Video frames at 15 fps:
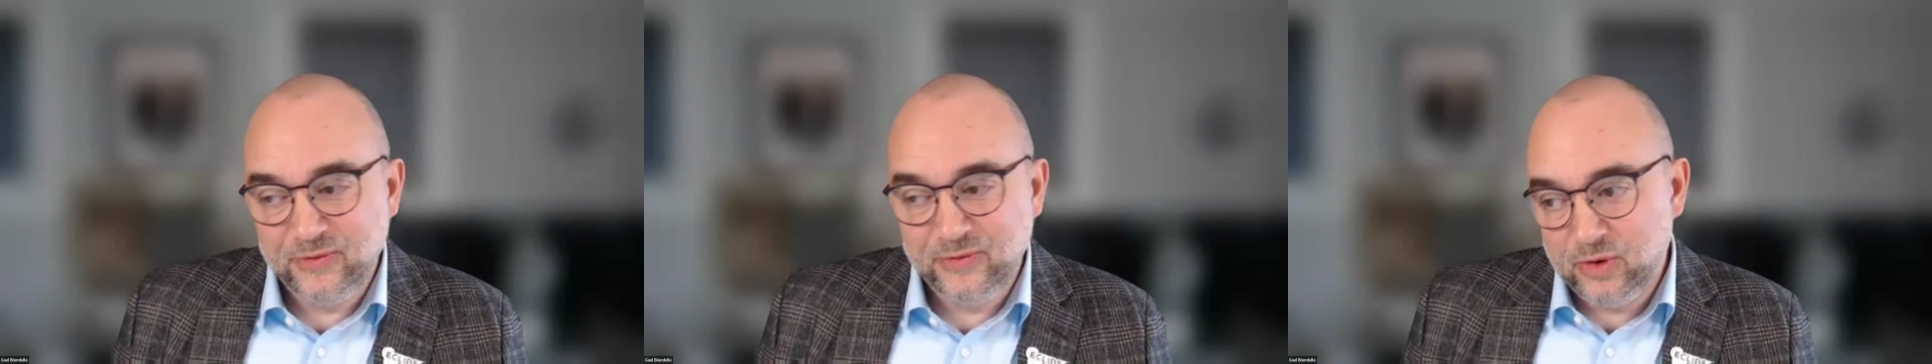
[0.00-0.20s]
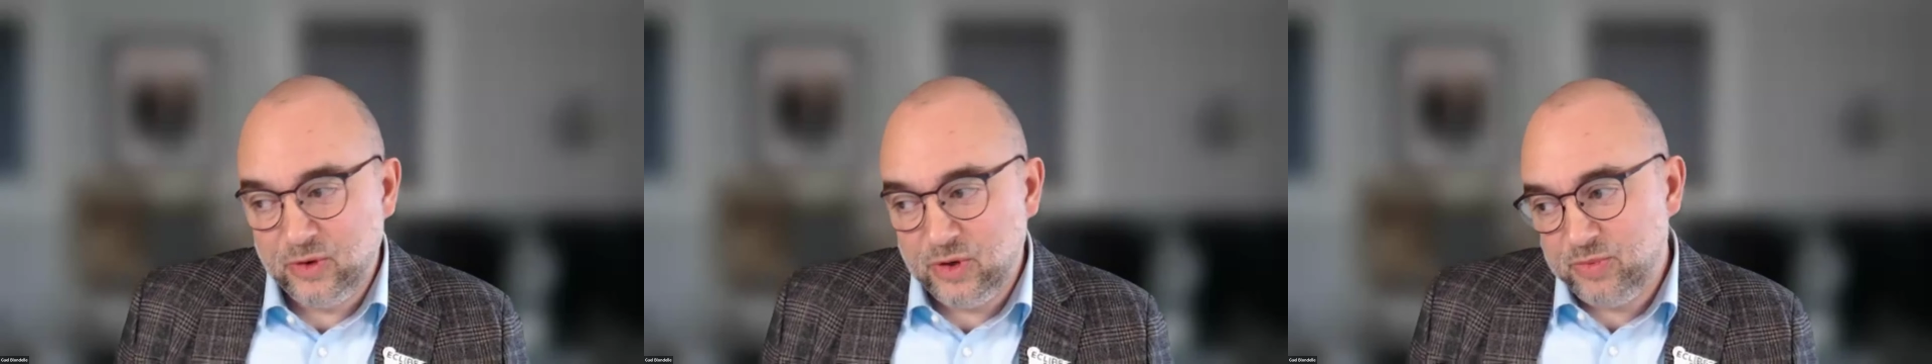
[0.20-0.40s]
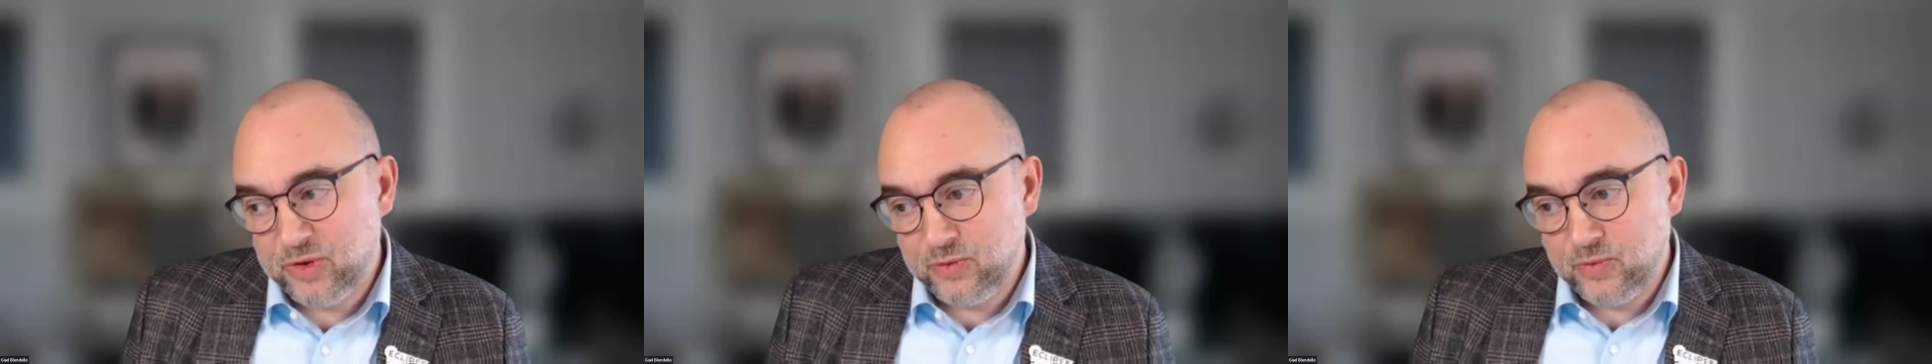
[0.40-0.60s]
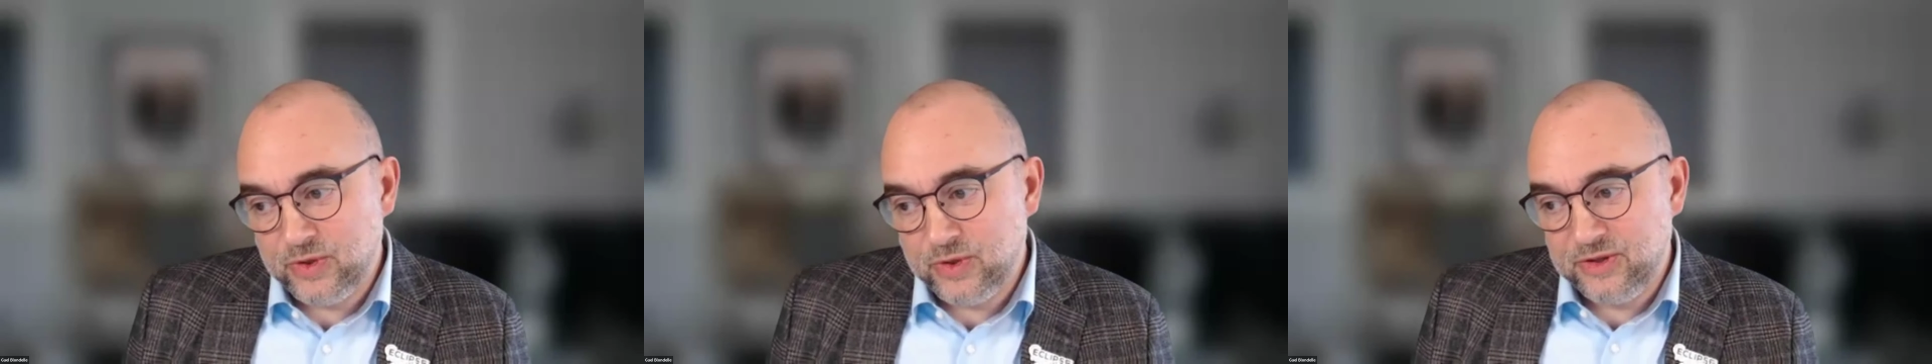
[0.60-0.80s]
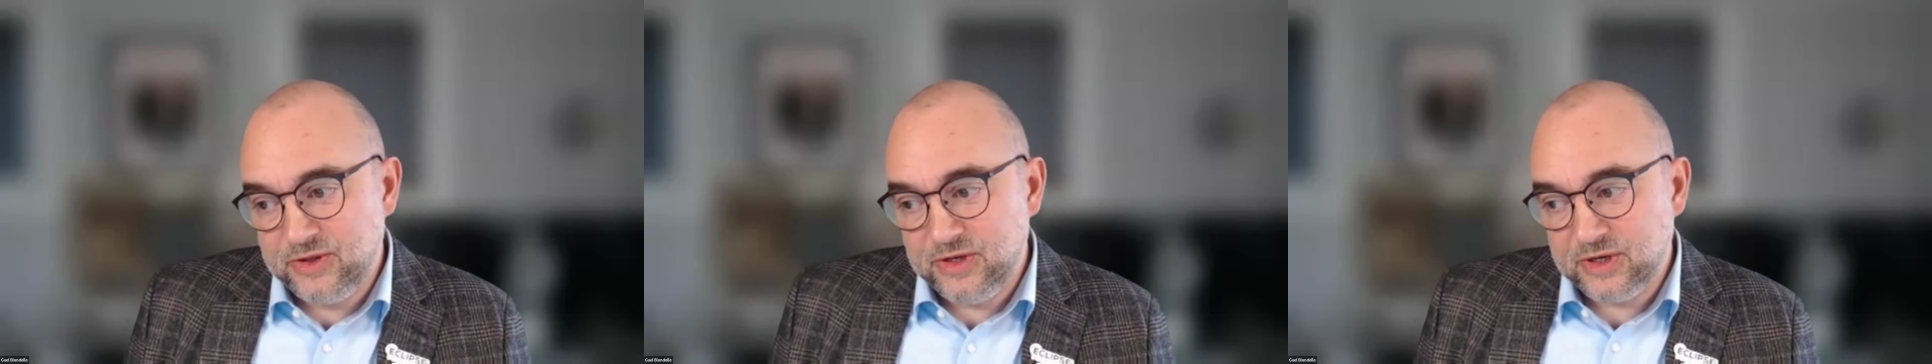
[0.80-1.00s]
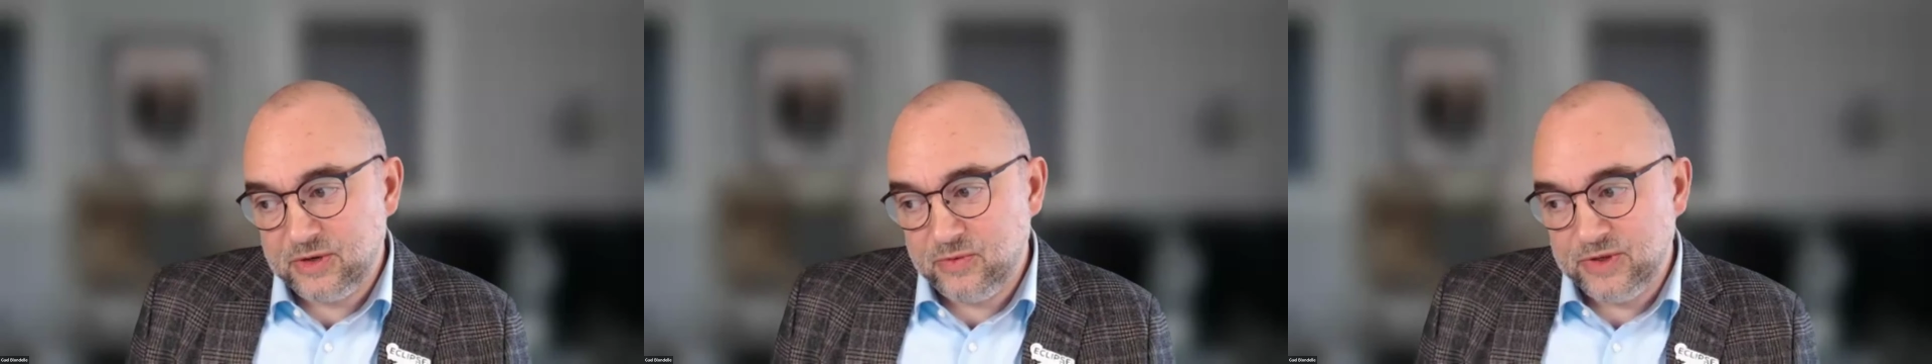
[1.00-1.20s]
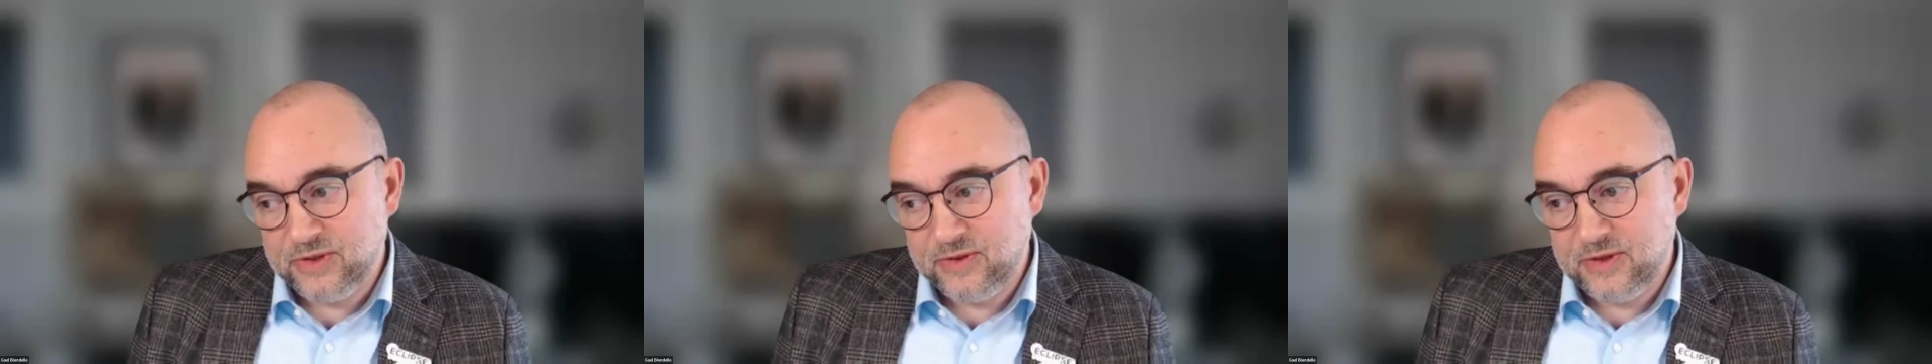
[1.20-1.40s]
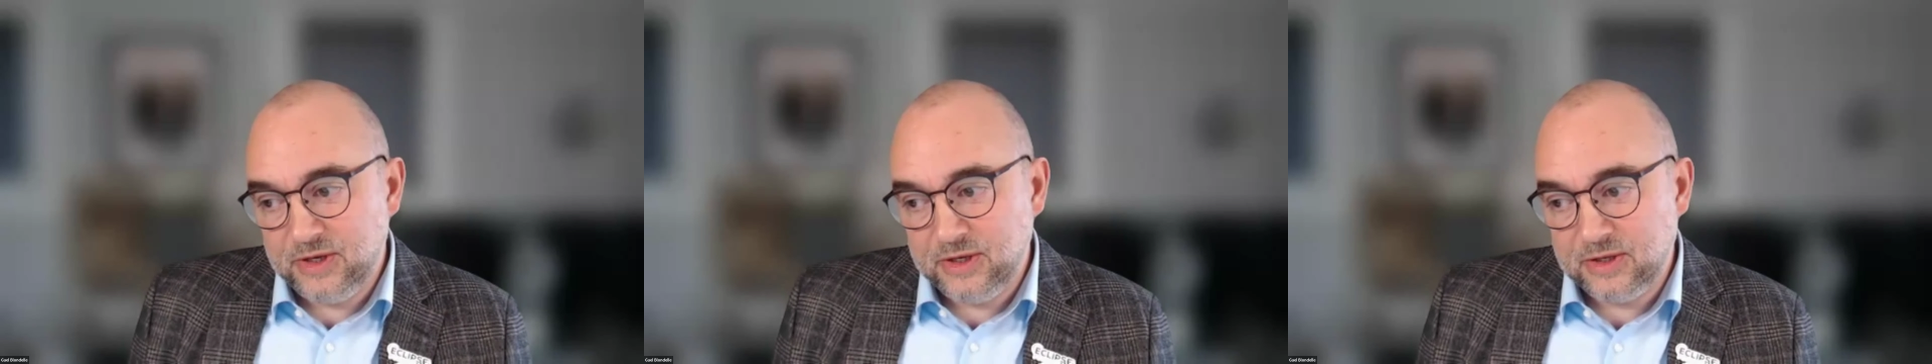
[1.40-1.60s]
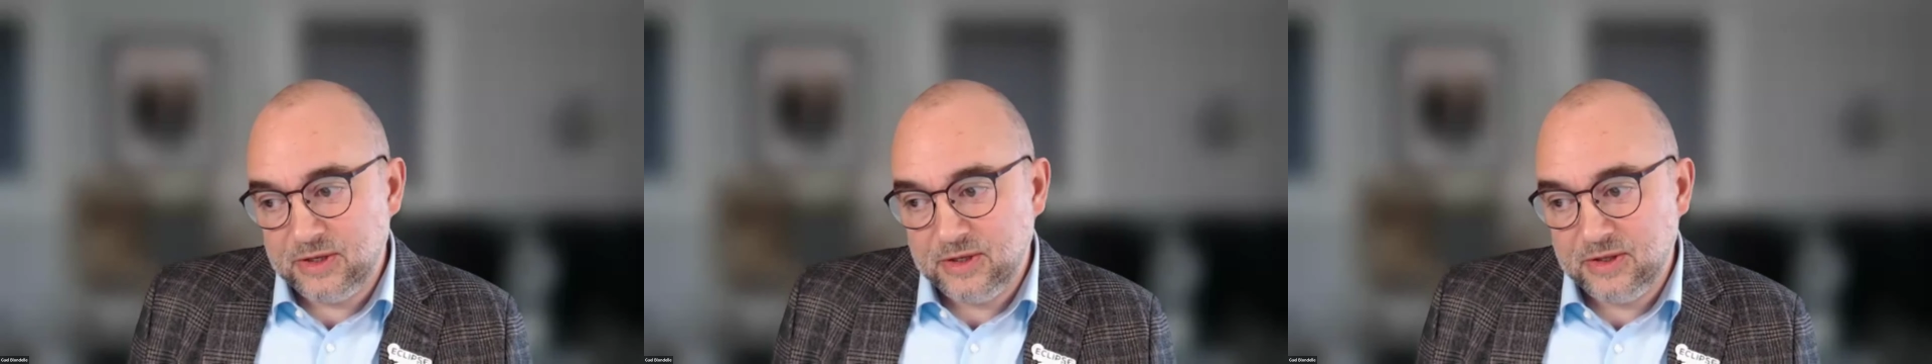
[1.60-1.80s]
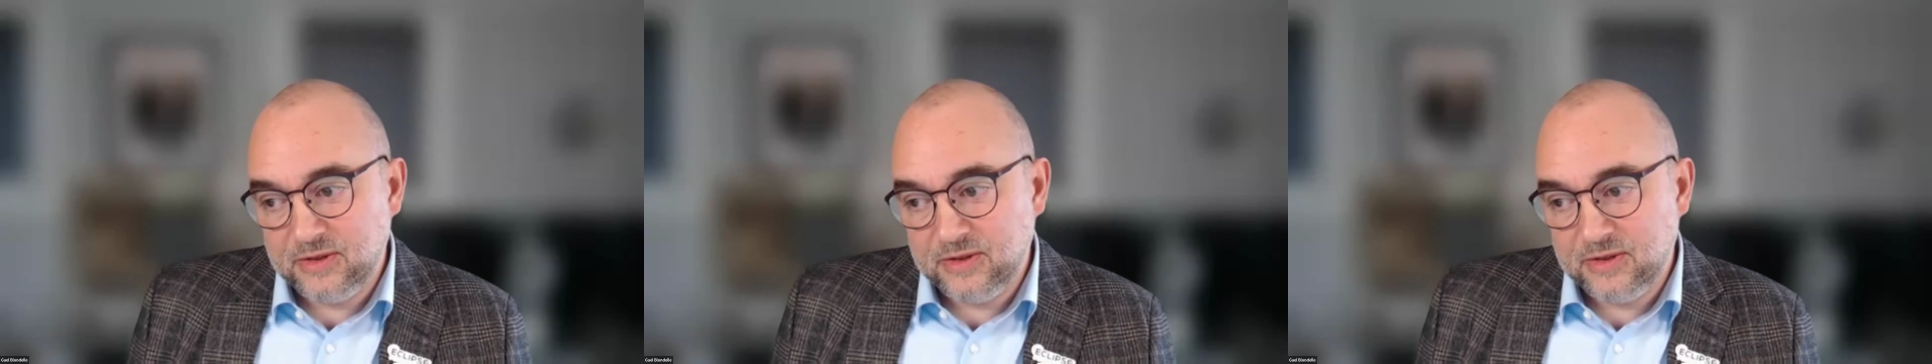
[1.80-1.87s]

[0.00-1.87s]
follow up on what Dirk was saying,